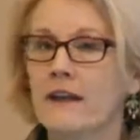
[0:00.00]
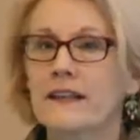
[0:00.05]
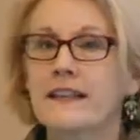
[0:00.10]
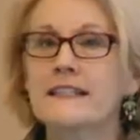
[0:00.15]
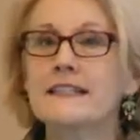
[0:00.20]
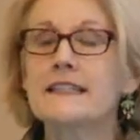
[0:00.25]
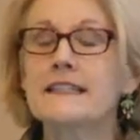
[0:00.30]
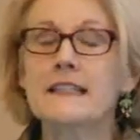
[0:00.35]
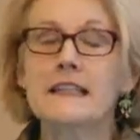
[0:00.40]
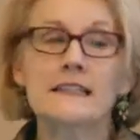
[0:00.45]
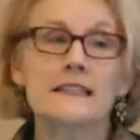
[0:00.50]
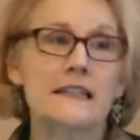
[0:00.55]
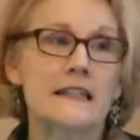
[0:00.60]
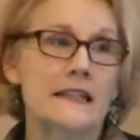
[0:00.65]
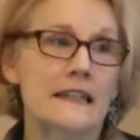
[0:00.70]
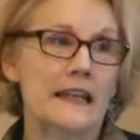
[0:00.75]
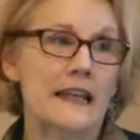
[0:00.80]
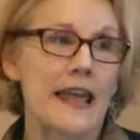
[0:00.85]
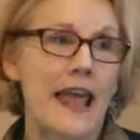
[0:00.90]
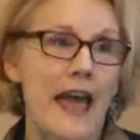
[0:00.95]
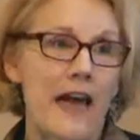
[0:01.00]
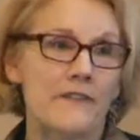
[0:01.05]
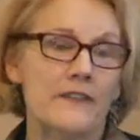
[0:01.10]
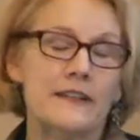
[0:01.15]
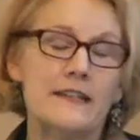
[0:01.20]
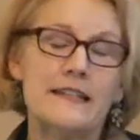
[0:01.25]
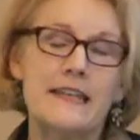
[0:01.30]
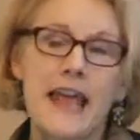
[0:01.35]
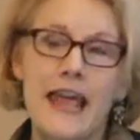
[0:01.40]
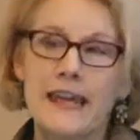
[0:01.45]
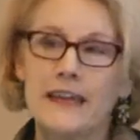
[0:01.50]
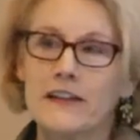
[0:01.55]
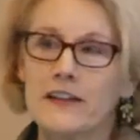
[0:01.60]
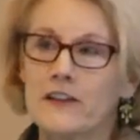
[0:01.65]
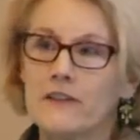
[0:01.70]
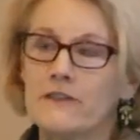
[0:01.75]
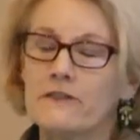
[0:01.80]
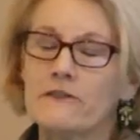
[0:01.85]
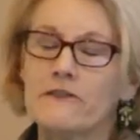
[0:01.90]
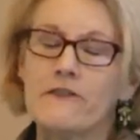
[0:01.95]
consistently have a
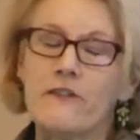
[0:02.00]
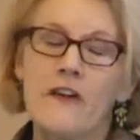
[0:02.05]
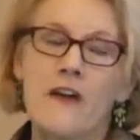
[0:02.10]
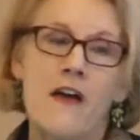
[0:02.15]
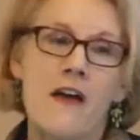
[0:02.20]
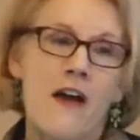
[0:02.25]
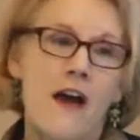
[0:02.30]
negative